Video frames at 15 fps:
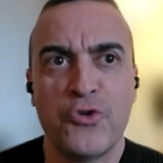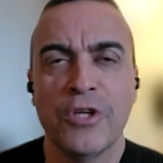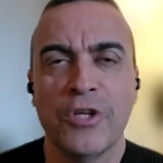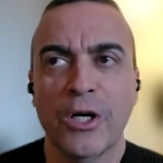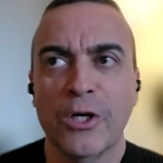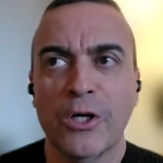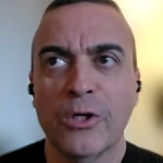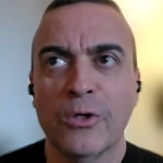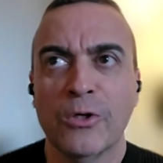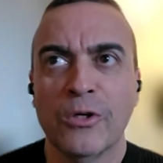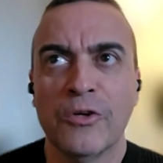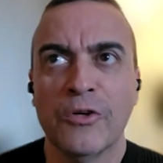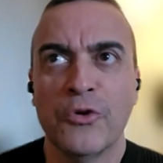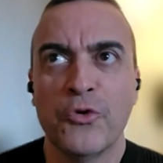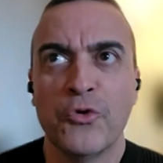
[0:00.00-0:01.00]

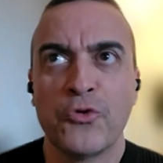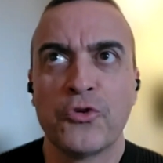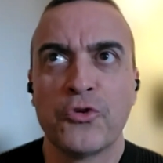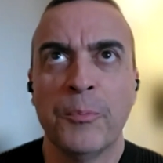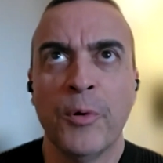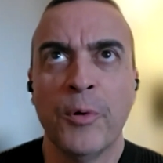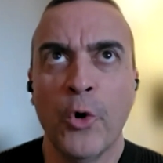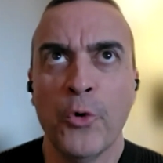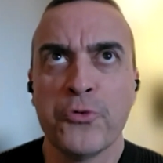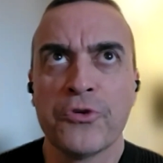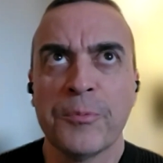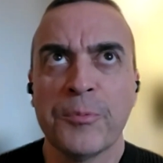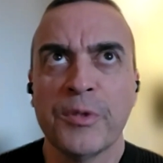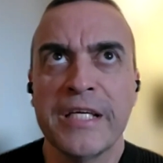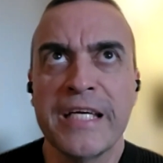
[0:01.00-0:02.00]
So
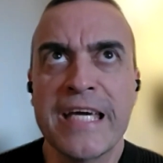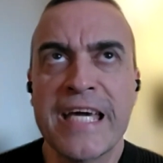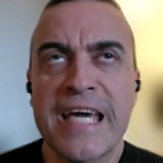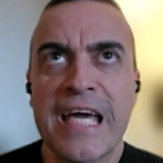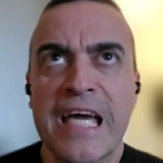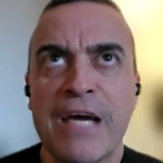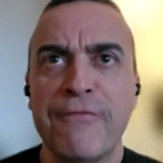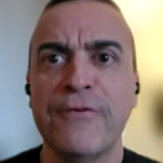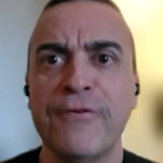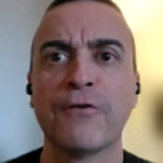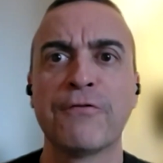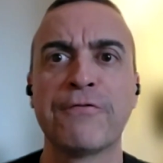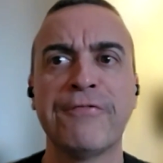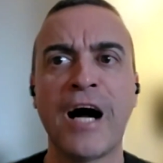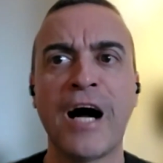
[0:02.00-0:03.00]
supposedly, if
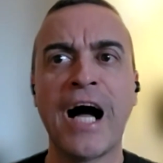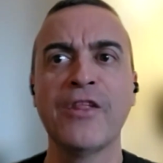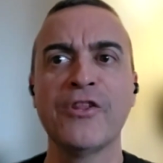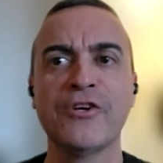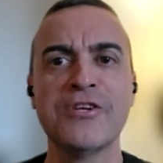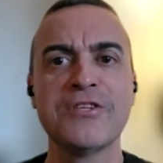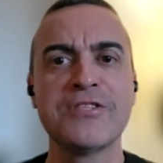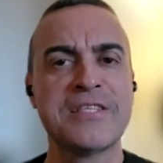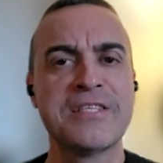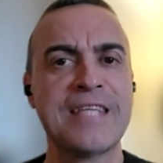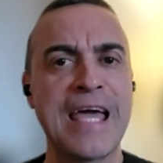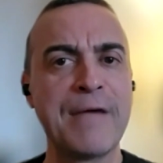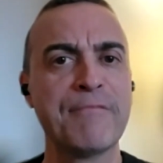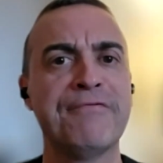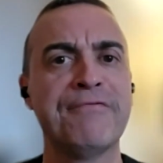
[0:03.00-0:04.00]
your father's the
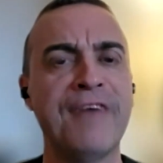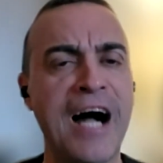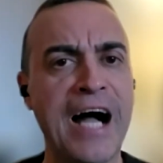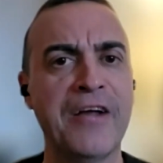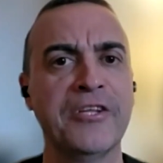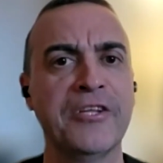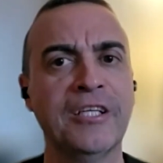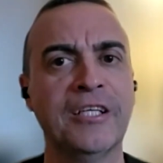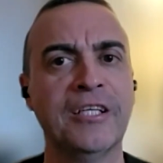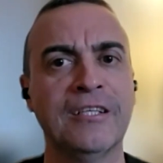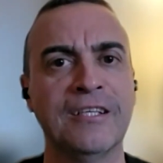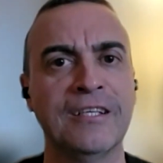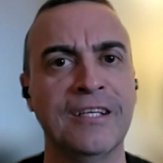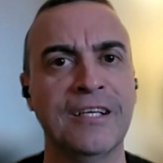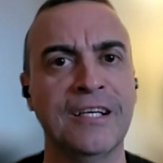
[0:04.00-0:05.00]
same father,
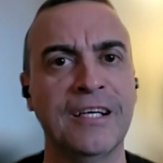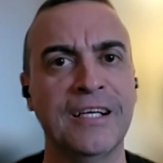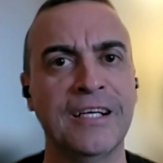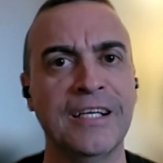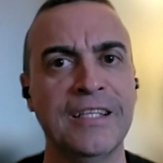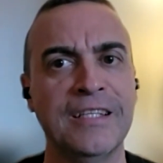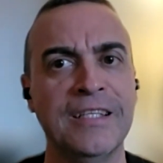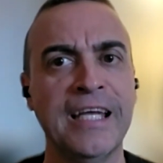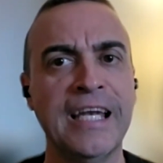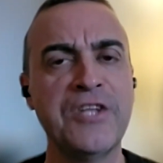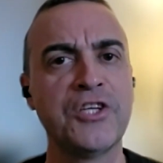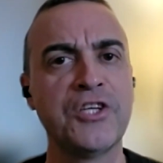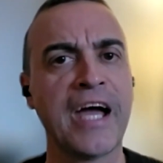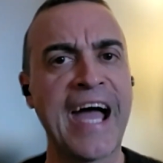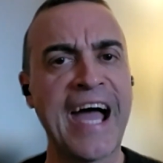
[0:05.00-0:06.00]
then
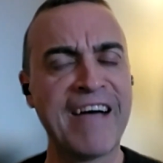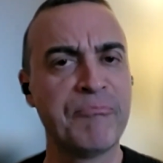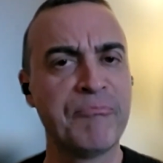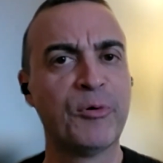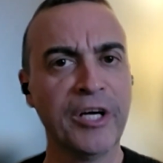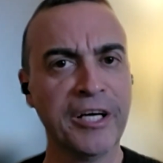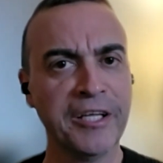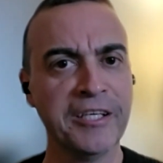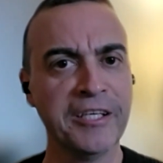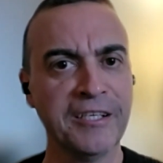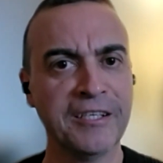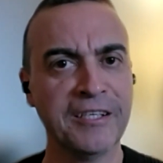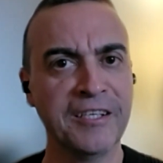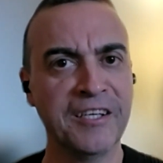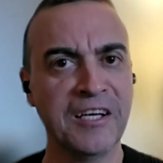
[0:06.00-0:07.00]
it's your half brother.
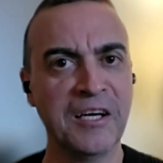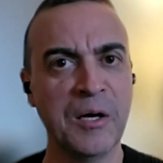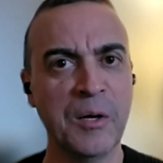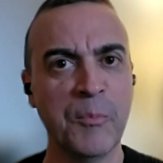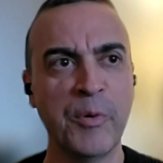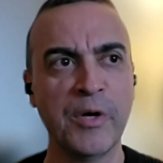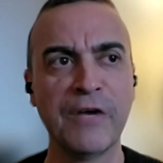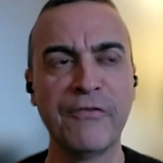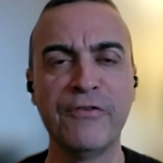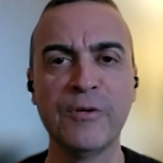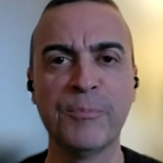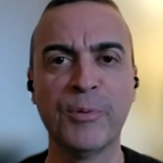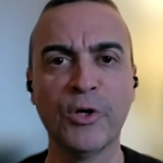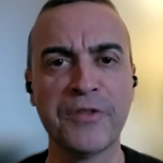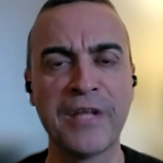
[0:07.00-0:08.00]
But if
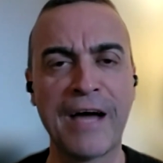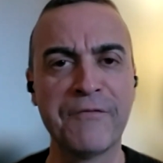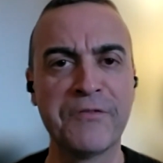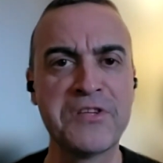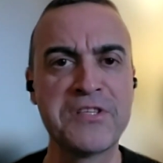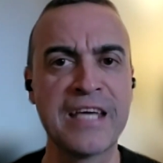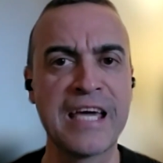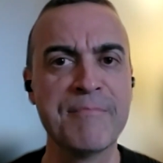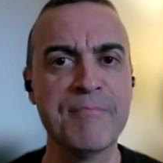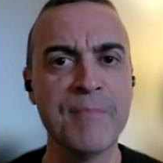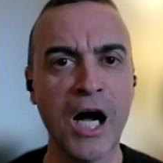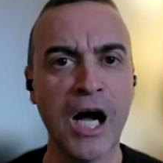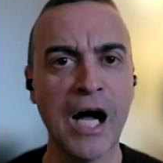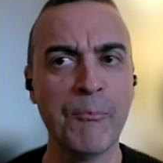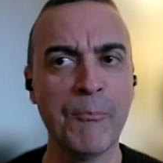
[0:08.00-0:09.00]
you both have the same
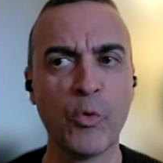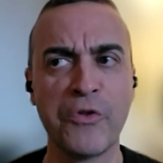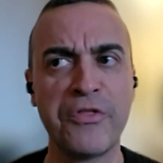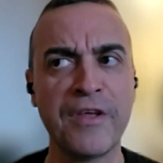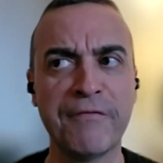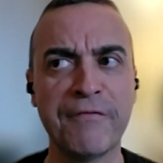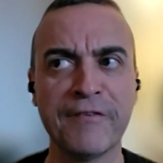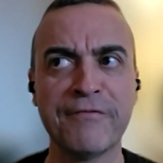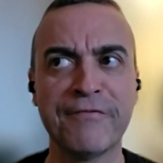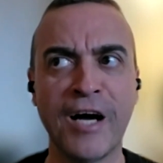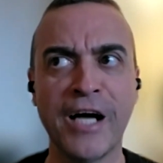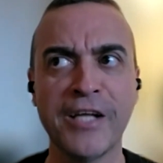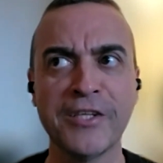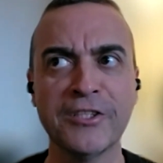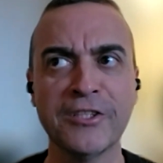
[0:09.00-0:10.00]
mom with different
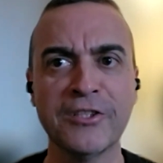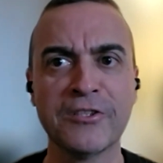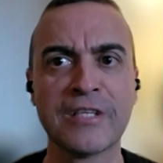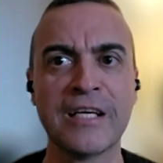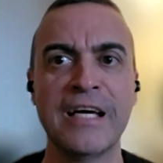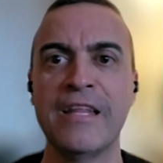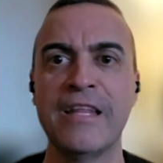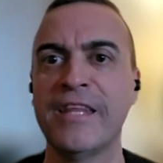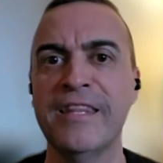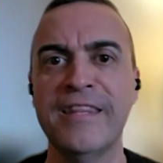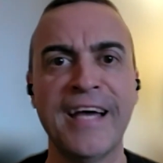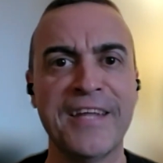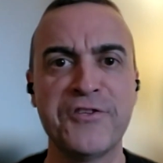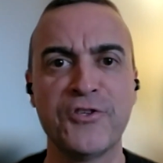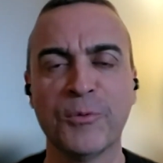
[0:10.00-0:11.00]
fathers,
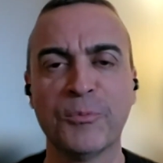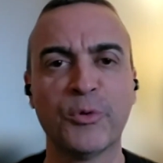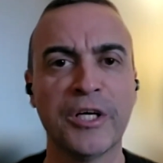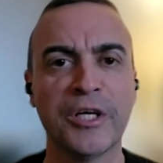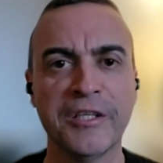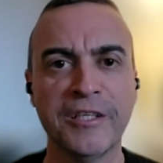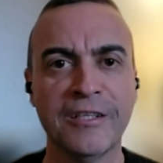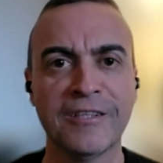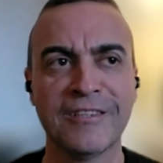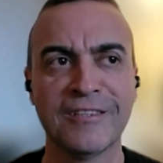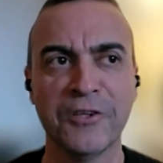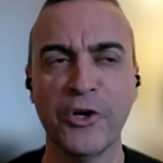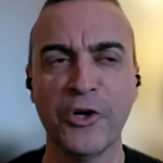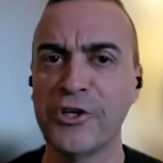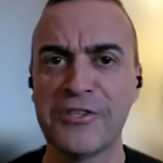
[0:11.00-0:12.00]
then that's your brother
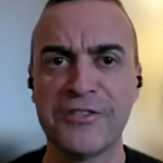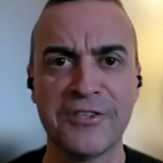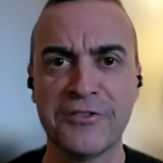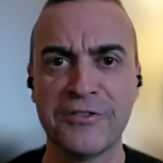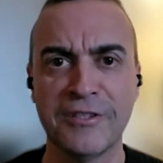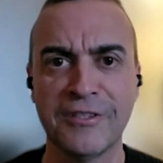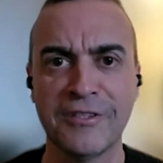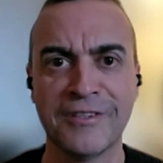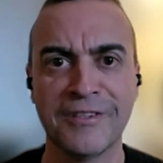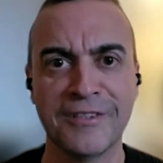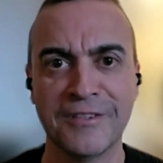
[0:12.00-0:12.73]
or your sister.